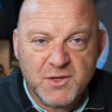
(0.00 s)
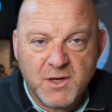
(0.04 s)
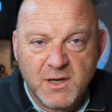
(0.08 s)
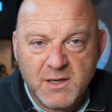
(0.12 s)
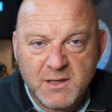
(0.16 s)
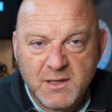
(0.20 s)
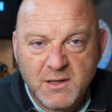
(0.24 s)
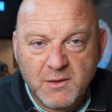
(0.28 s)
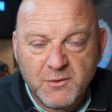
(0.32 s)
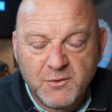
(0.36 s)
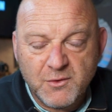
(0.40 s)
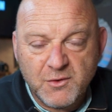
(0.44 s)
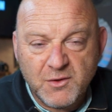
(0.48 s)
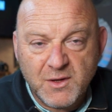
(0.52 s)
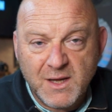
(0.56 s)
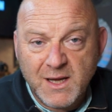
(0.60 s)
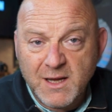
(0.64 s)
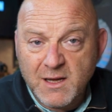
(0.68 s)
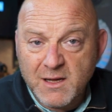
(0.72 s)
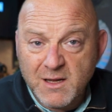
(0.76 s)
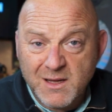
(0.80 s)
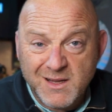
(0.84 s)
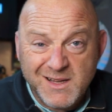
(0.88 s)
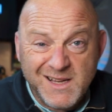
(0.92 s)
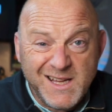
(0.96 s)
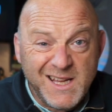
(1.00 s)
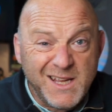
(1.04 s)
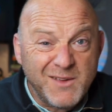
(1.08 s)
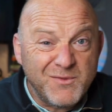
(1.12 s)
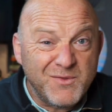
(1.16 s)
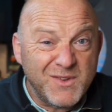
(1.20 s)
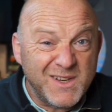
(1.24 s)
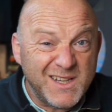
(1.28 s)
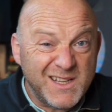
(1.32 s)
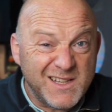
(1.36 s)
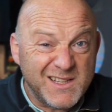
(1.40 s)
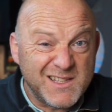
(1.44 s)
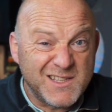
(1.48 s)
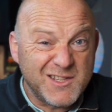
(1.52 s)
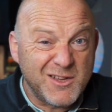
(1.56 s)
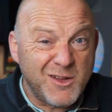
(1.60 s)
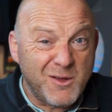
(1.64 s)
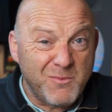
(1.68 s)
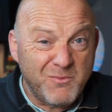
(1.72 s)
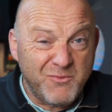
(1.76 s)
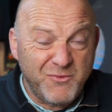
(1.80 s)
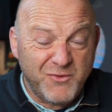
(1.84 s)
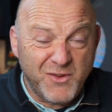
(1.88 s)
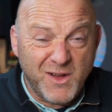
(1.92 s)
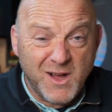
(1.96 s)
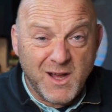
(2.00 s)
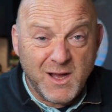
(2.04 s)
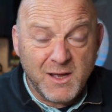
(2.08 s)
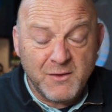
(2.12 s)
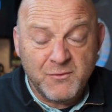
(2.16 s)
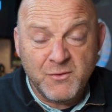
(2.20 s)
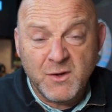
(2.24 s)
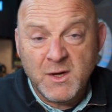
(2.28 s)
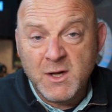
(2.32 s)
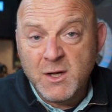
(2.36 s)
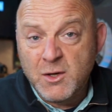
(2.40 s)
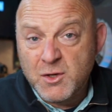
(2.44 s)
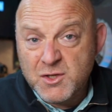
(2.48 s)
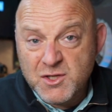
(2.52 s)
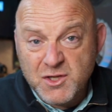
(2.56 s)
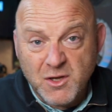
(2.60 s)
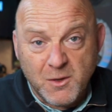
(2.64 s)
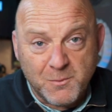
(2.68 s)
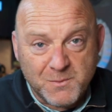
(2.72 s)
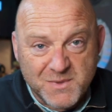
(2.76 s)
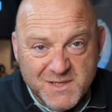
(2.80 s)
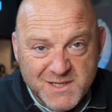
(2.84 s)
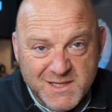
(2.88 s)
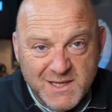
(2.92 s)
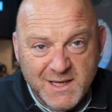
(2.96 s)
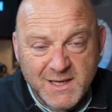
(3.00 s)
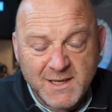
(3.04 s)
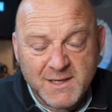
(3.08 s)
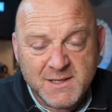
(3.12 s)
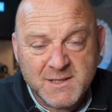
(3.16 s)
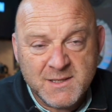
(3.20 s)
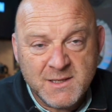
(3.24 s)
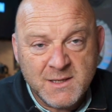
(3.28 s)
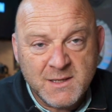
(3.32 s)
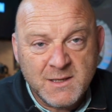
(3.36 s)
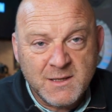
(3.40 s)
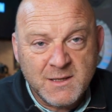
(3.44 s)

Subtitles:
I don't think, even in the top 5, top 6.